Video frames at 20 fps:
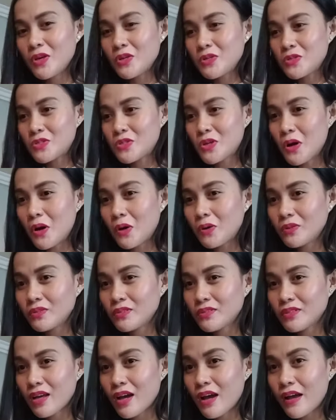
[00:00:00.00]
So
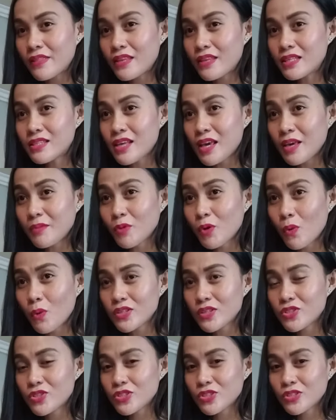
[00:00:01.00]
the same
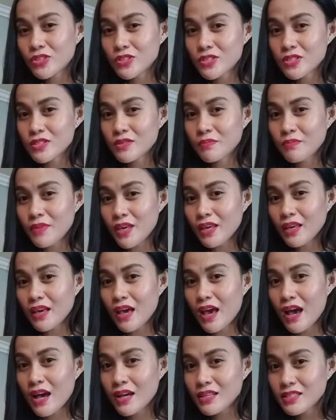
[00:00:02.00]
questions being
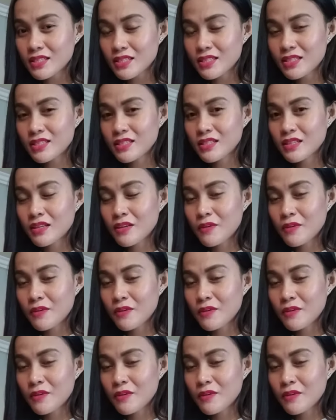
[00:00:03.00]
asked